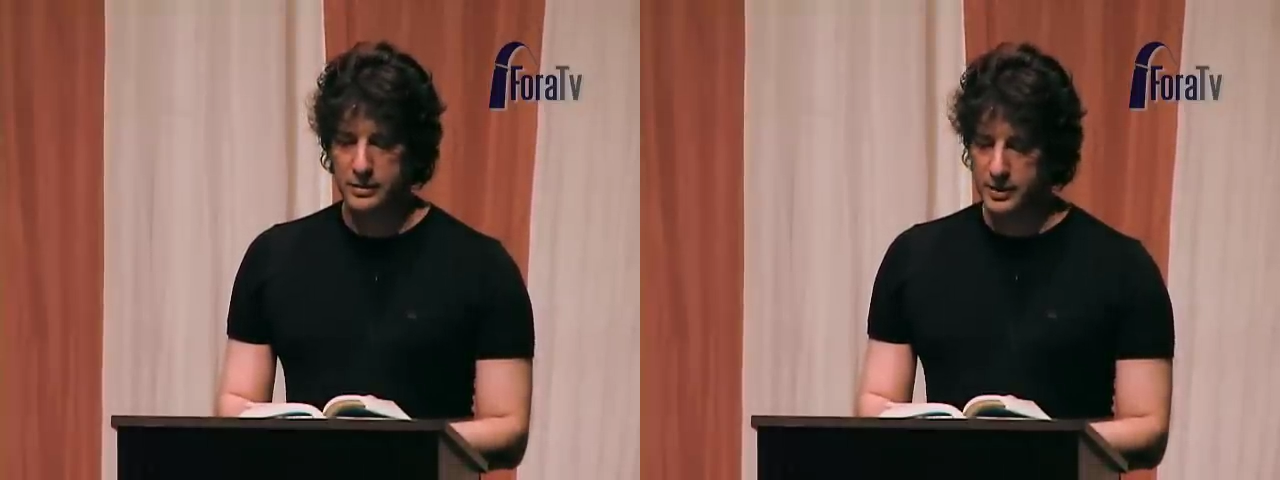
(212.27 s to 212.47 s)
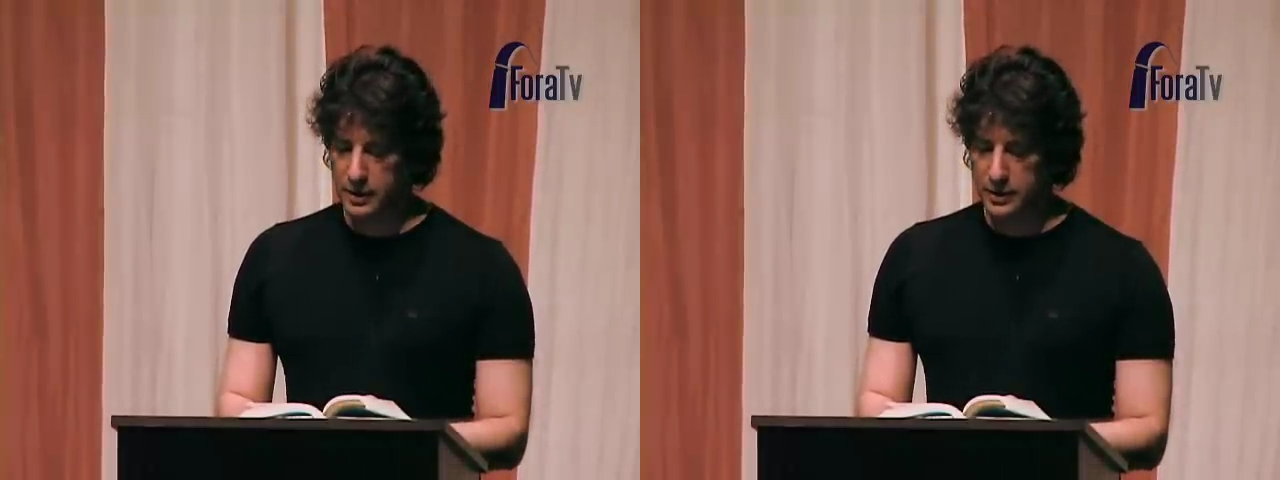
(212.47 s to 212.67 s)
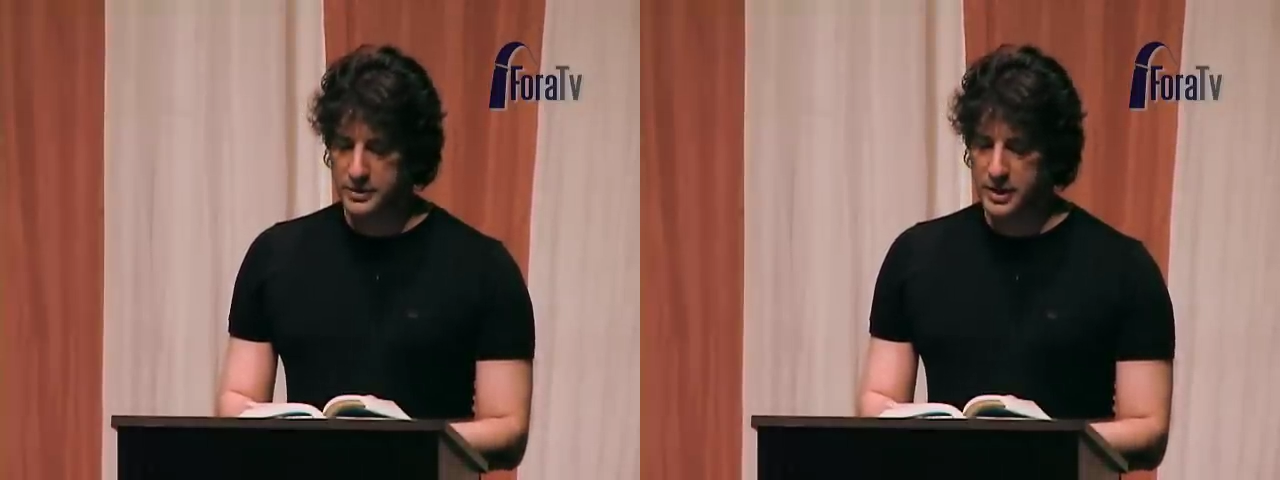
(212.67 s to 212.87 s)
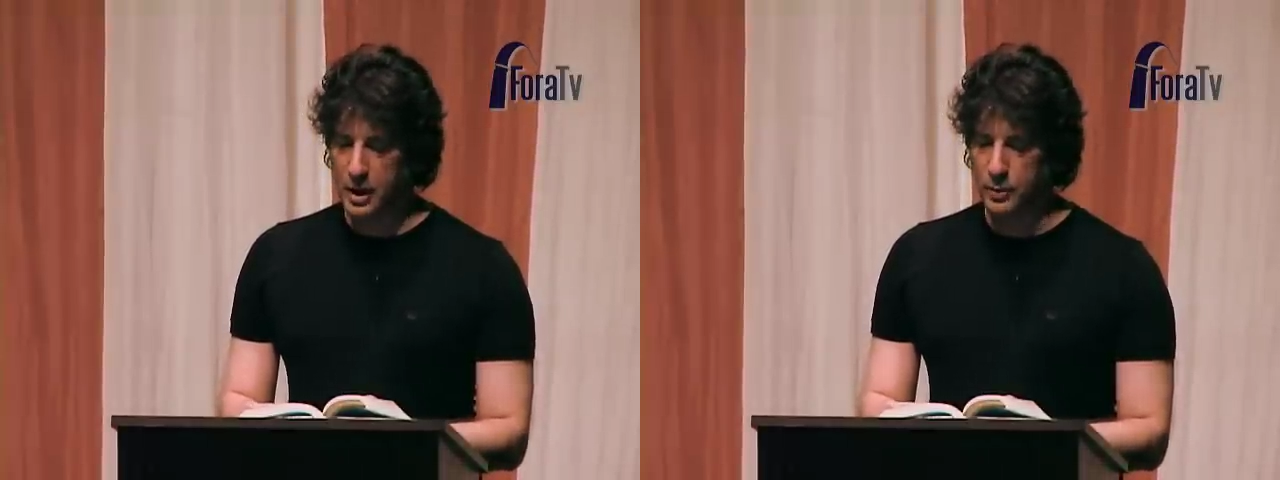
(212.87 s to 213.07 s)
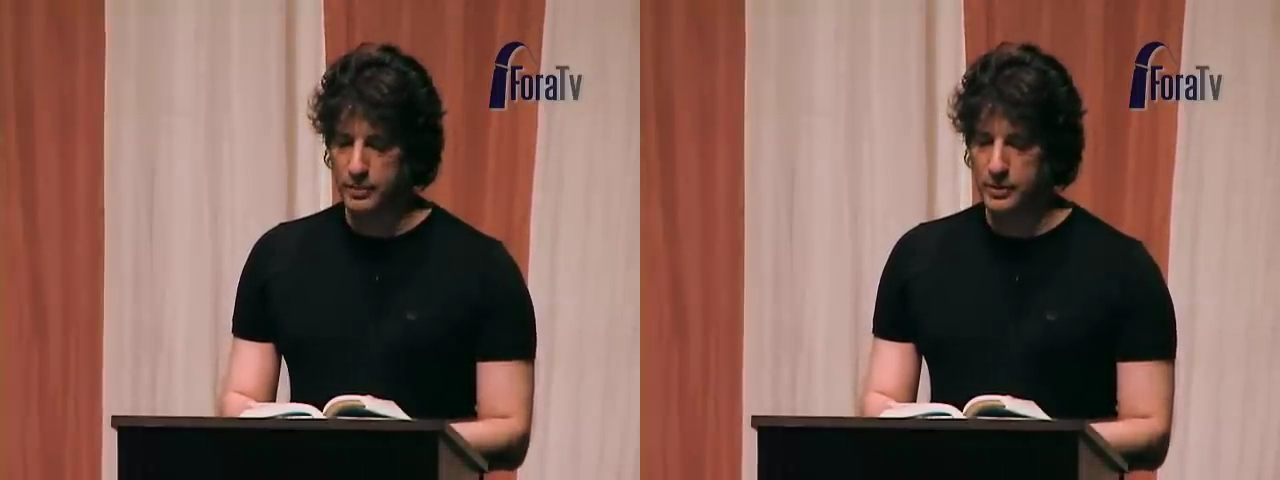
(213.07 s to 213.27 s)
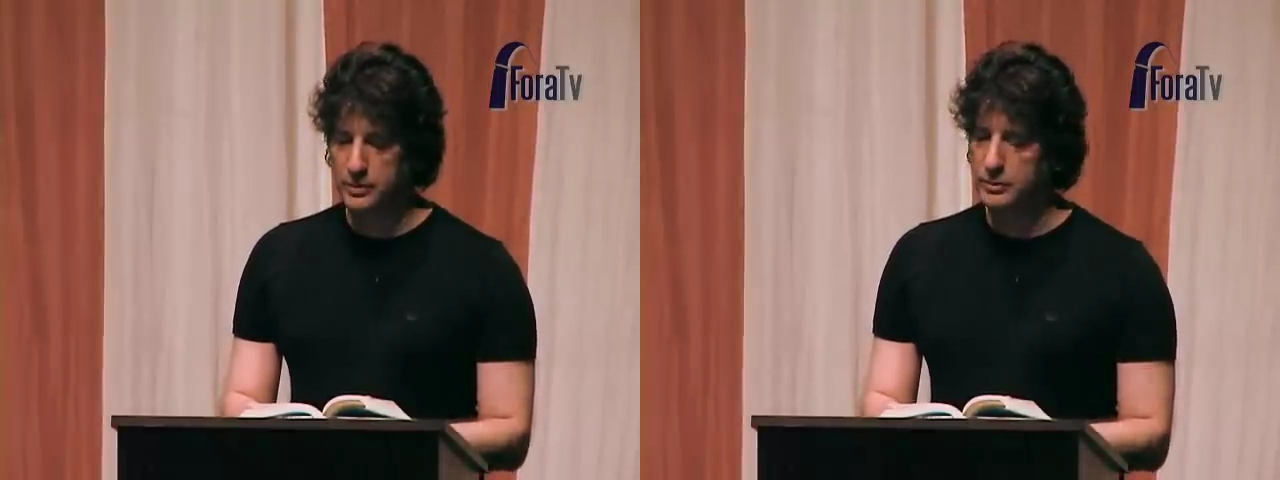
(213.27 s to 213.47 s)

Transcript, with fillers: Do not lose hope.